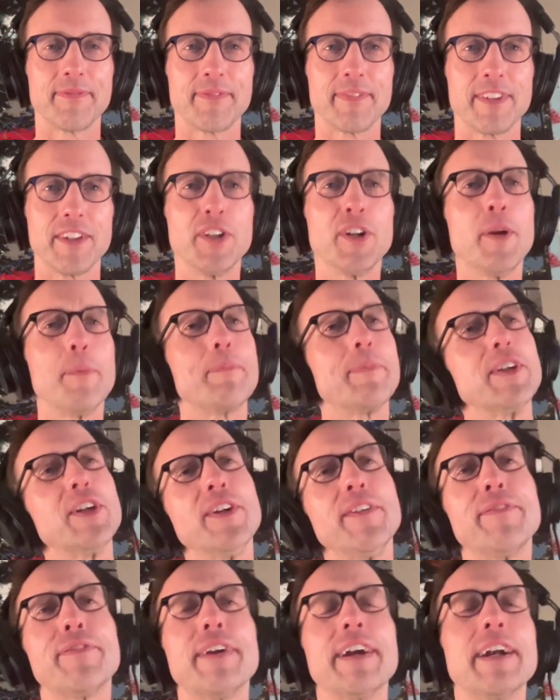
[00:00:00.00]
you're
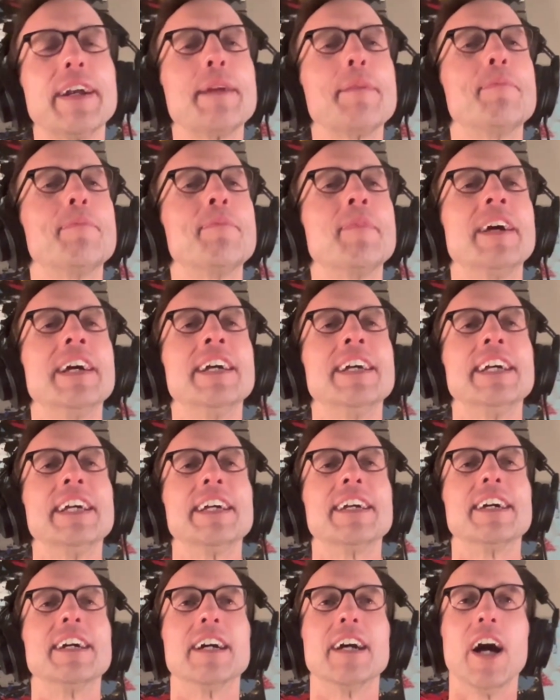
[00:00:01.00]
you're very yes.
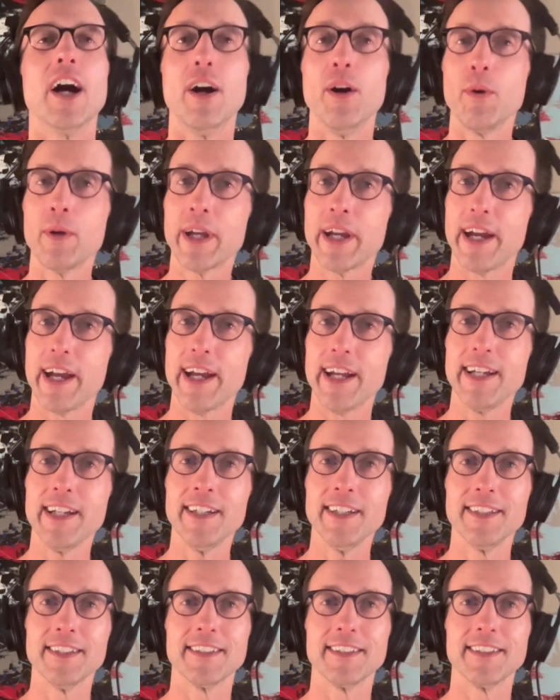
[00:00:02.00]
okay.